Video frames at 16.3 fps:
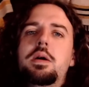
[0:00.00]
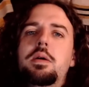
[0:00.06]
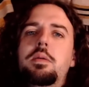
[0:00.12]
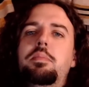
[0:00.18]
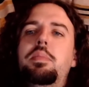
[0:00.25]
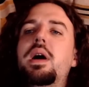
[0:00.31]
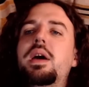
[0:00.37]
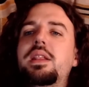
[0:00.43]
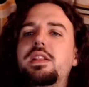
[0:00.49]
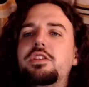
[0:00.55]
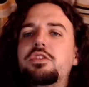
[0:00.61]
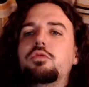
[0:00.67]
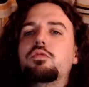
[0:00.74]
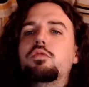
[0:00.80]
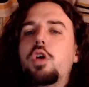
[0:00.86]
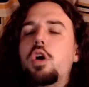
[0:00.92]
But there's
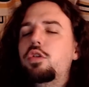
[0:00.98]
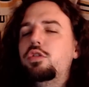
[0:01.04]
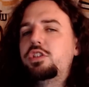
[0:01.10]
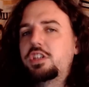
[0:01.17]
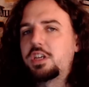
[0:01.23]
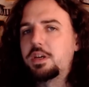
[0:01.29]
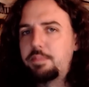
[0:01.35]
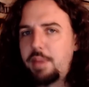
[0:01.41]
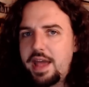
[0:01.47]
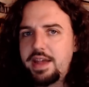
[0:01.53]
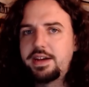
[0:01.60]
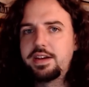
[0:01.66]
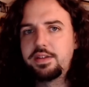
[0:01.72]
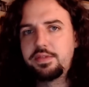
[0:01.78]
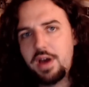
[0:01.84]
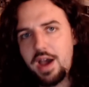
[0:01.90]
a road to
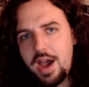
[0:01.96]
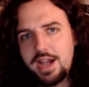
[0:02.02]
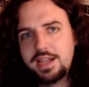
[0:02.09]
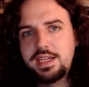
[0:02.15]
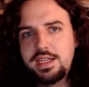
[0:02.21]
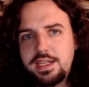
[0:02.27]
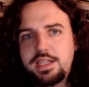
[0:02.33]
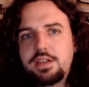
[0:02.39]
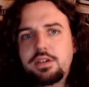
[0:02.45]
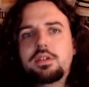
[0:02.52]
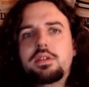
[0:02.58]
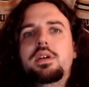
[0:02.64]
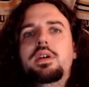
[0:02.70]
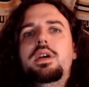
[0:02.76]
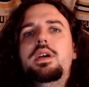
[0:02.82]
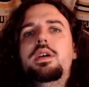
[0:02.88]
competitive hockey
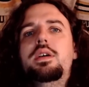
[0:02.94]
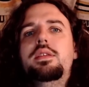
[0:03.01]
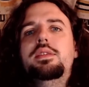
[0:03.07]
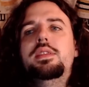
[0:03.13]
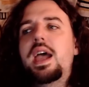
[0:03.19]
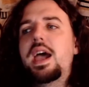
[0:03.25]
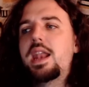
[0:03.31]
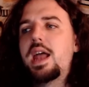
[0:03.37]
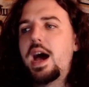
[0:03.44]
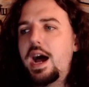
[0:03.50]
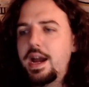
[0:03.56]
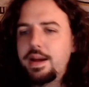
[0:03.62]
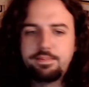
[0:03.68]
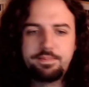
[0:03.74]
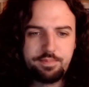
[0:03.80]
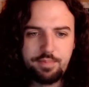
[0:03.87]
here that
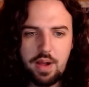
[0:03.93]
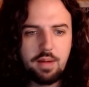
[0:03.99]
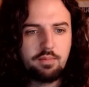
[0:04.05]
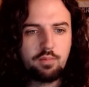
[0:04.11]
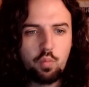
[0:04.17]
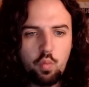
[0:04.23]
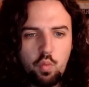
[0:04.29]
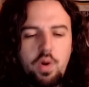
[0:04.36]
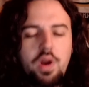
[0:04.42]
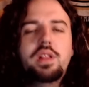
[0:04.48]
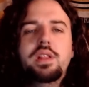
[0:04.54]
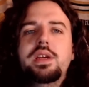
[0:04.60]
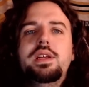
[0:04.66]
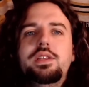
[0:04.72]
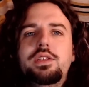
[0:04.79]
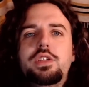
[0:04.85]
I'm
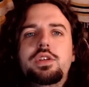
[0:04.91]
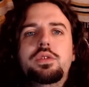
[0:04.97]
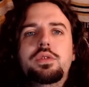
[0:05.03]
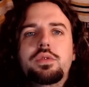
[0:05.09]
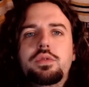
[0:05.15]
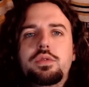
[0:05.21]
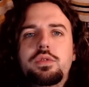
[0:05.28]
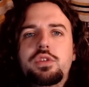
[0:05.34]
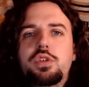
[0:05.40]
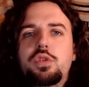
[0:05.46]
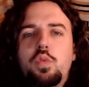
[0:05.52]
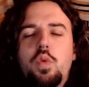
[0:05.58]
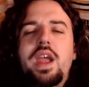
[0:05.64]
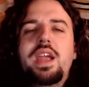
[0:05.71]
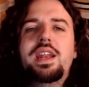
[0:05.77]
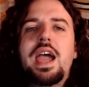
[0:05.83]
willing to
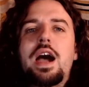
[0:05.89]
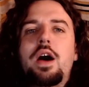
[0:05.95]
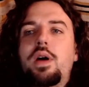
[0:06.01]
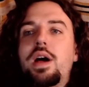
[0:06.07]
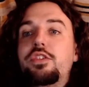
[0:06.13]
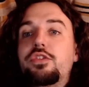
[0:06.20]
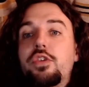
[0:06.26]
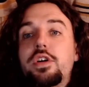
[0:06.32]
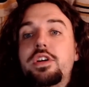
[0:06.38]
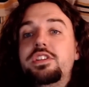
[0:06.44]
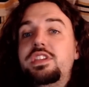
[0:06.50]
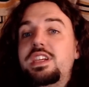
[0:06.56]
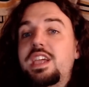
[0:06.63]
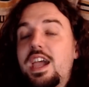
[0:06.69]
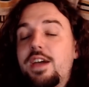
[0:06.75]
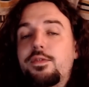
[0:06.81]
wait out, as long as
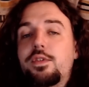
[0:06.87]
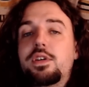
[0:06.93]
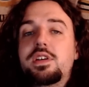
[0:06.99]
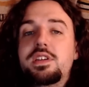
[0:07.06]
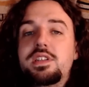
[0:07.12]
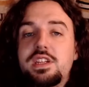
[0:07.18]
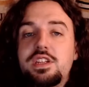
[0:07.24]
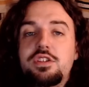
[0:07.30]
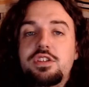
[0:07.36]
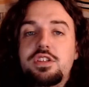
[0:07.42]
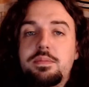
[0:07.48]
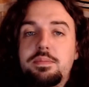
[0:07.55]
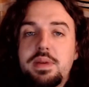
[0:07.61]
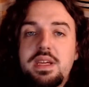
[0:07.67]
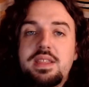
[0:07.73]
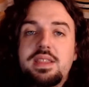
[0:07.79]
the effort continues to
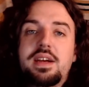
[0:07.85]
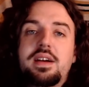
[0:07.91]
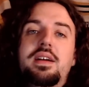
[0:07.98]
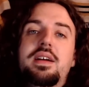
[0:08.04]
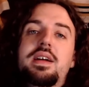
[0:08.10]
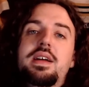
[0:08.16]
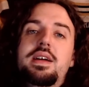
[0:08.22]
be there.